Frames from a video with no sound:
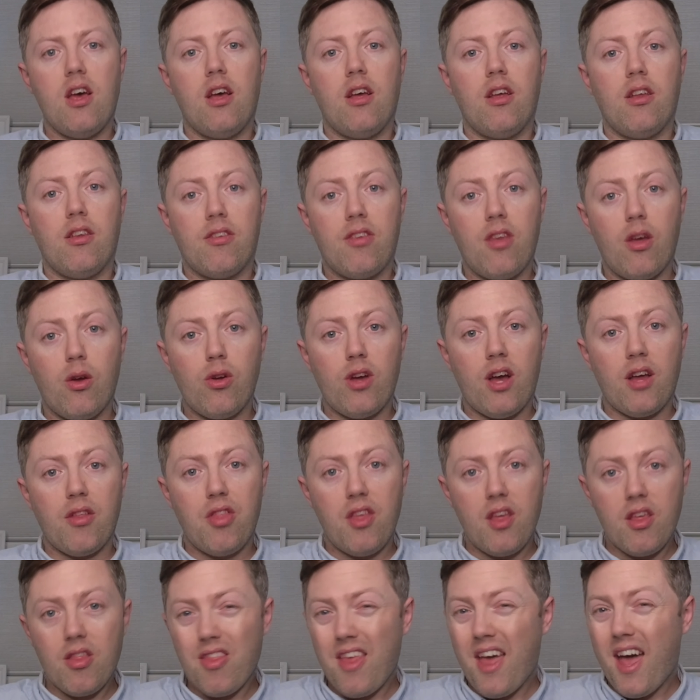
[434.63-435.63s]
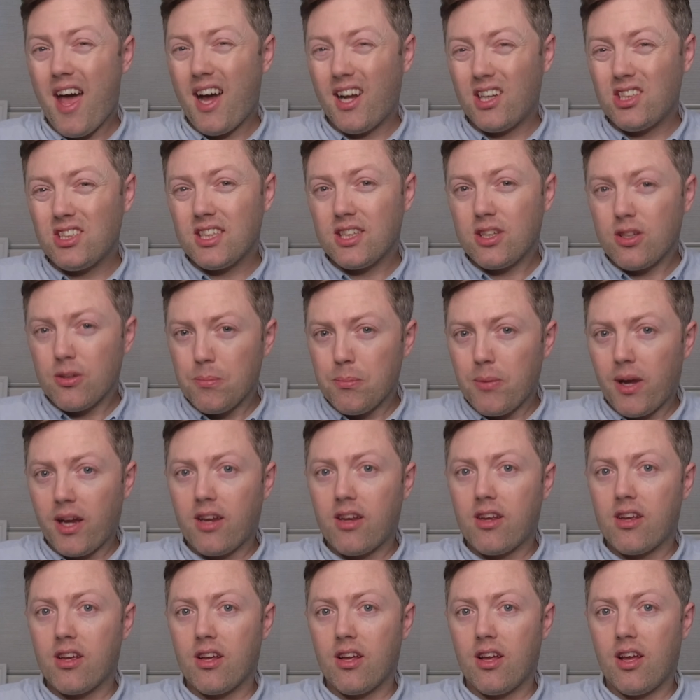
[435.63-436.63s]
So I think that actually could
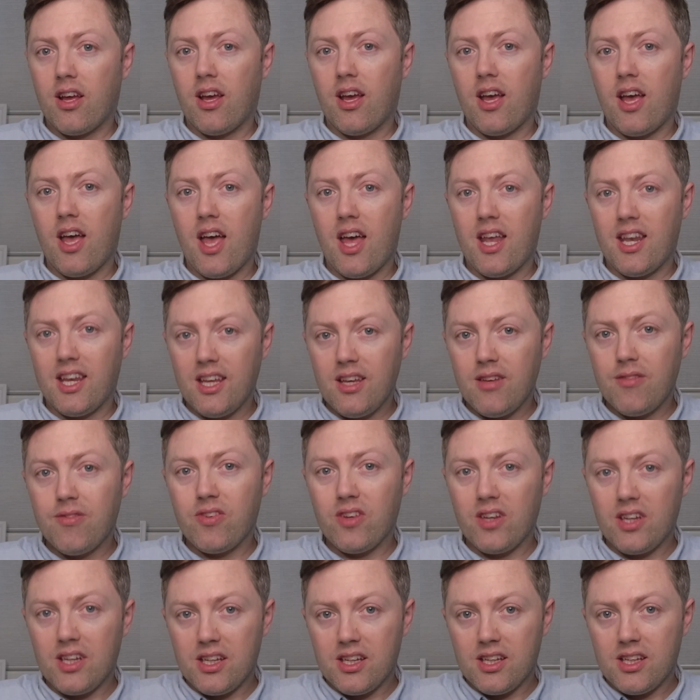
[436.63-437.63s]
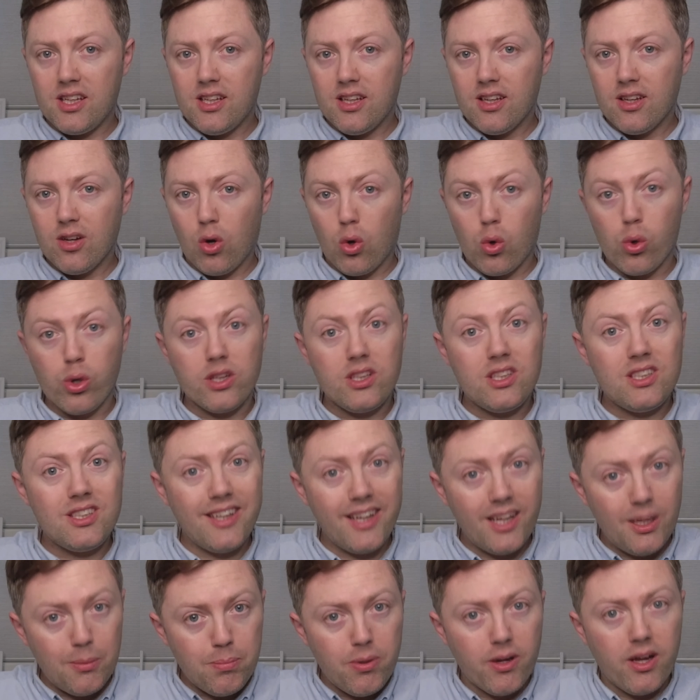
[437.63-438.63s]
make an EV or a
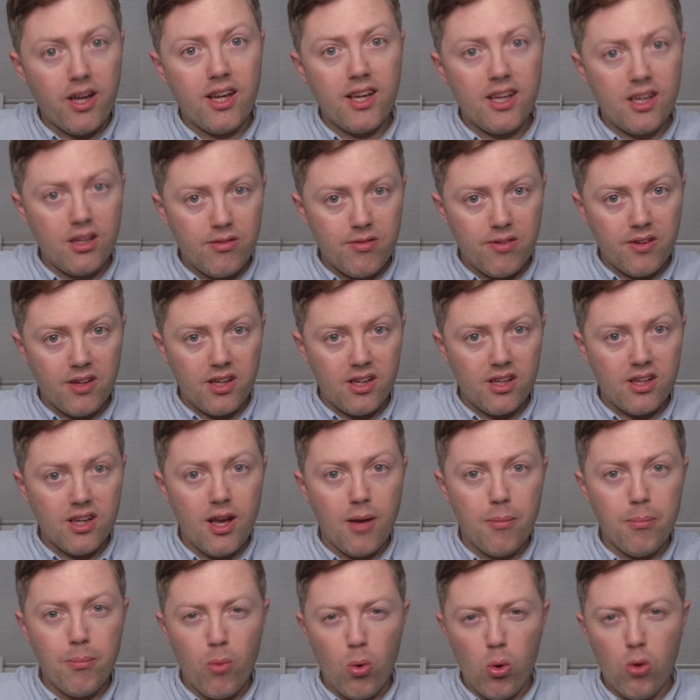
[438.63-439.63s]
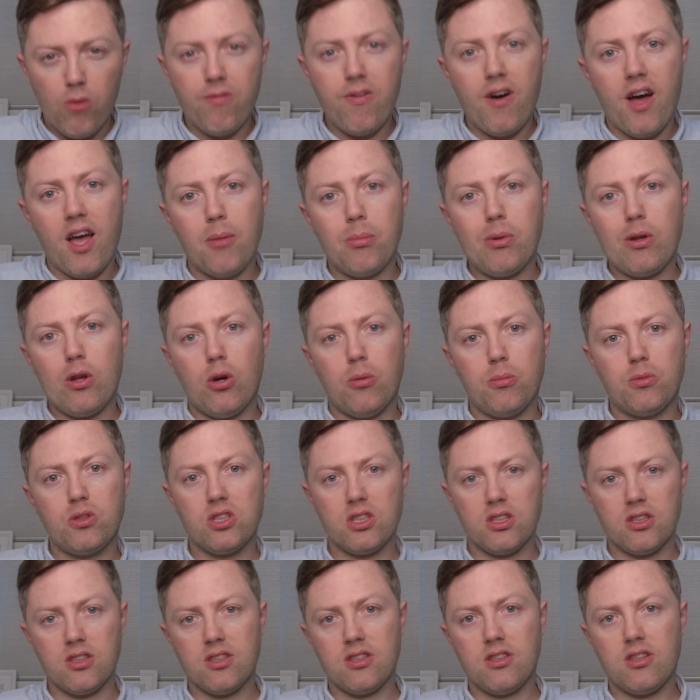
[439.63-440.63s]
cheaper EV a more viable
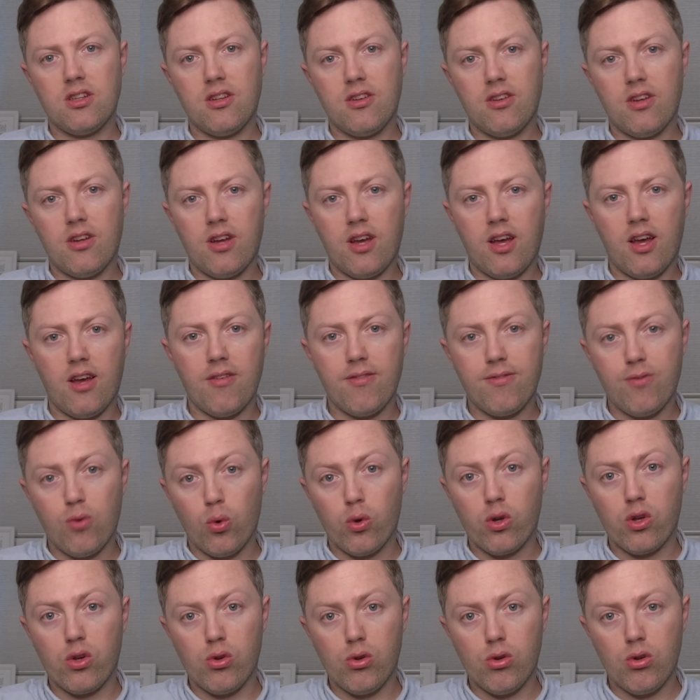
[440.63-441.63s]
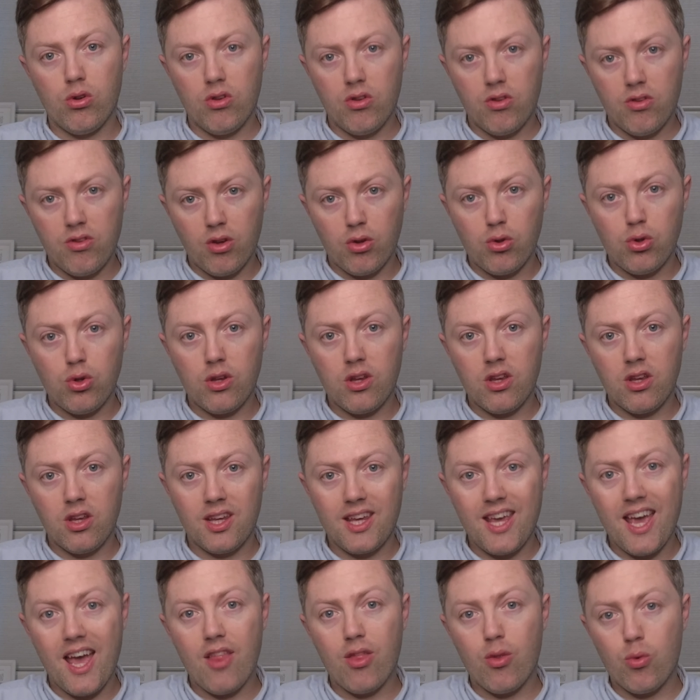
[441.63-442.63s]
option for you, so you can
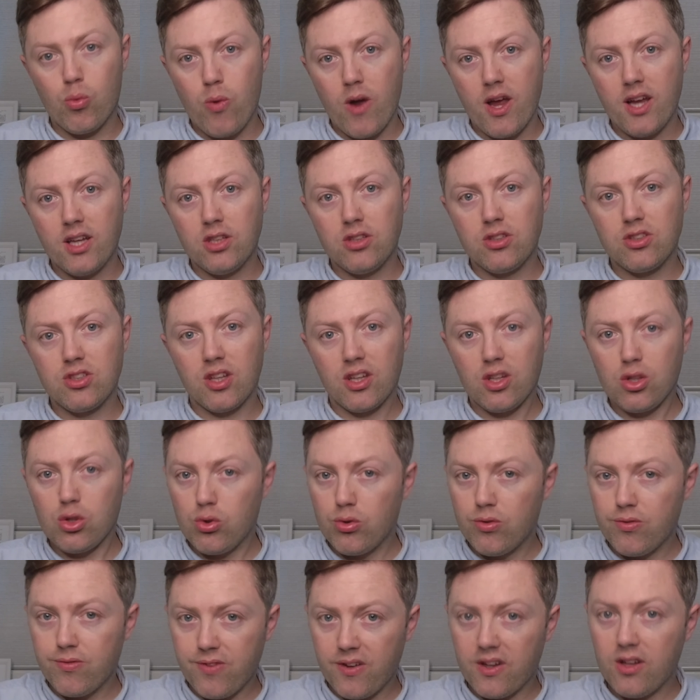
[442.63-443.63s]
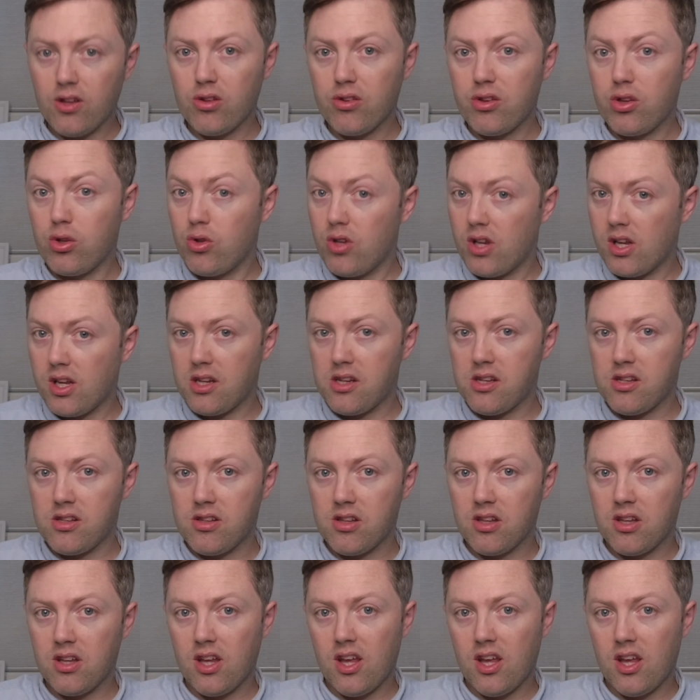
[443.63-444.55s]
get the range that you feel you need.